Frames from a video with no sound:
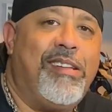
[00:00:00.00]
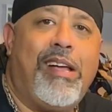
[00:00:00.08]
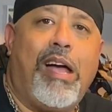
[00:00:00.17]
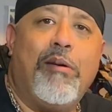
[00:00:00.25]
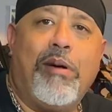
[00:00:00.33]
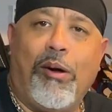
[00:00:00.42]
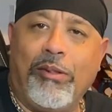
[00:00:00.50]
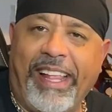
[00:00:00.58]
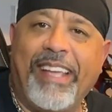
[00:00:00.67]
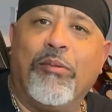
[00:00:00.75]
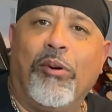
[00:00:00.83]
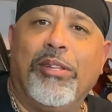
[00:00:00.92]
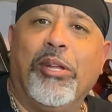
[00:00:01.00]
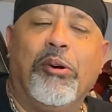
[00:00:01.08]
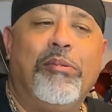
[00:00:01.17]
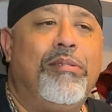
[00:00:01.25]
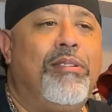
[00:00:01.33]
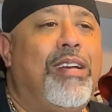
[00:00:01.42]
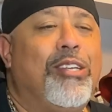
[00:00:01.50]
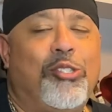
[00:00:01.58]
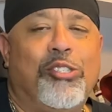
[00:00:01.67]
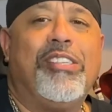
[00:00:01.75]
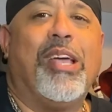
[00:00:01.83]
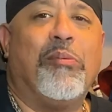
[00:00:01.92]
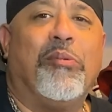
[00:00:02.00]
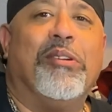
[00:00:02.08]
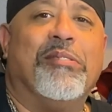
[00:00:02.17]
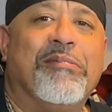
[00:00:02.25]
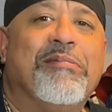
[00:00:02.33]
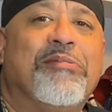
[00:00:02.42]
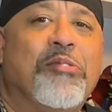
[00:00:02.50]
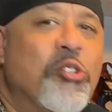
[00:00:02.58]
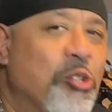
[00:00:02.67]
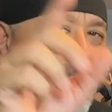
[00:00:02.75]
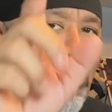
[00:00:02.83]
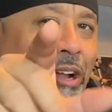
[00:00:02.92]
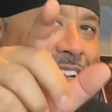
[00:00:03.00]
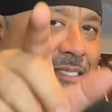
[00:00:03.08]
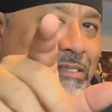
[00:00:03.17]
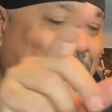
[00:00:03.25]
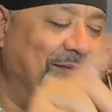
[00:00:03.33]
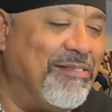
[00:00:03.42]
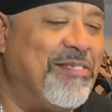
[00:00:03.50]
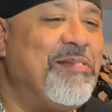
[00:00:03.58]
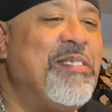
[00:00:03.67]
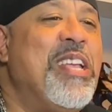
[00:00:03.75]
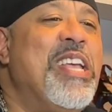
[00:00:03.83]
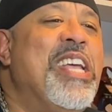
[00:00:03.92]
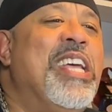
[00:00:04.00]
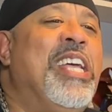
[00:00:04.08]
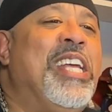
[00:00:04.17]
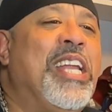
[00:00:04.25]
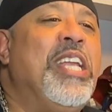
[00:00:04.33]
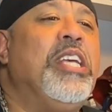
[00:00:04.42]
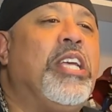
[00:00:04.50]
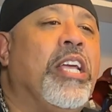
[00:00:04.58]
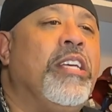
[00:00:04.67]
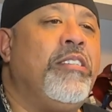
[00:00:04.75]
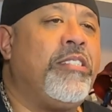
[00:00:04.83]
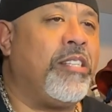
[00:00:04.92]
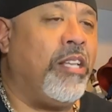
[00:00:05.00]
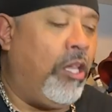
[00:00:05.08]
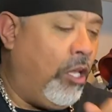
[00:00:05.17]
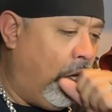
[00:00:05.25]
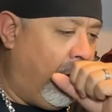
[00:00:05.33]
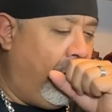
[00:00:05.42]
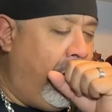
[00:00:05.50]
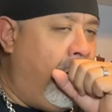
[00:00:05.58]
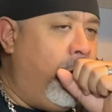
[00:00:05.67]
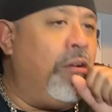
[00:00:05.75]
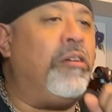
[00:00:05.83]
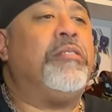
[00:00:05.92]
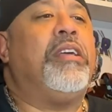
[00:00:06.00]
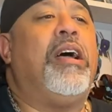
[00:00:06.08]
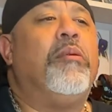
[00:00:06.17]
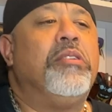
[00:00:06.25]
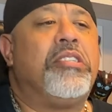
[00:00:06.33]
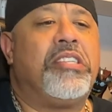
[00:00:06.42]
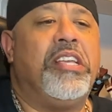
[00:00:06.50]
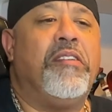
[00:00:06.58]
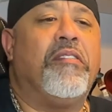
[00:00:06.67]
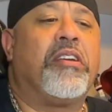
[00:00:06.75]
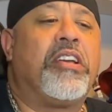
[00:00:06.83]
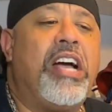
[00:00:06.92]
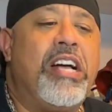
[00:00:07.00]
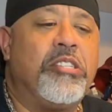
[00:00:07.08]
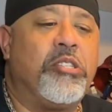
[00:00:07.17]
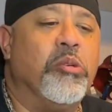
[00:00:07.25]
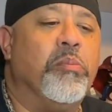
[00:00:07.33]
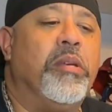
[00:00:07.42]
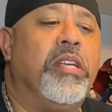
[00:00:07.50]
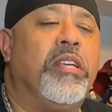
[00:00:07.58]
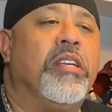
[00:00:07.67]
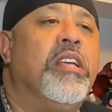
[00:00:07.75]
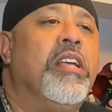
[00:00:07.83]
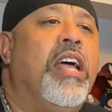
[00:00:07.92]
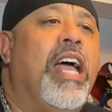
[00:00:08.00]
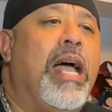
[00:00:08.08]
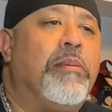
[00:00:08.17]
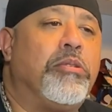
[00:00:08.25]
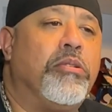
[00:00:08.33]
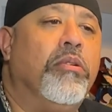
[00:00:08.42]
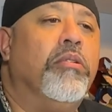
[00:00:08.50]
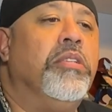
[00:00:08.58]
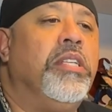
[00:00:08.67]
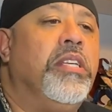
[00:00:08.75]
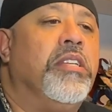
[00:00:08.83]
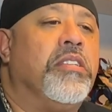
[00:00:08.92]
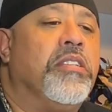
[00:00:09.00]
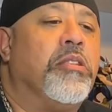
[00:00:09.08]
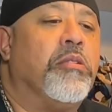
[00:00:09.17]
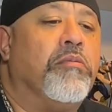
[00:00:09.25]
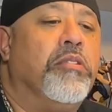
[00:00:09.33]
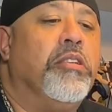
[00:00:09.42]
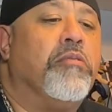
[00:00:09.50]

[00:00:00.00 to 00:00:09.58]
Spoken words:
I would like one, though. I should get one. You're right. In any case, I would say a costuming absolutely is another really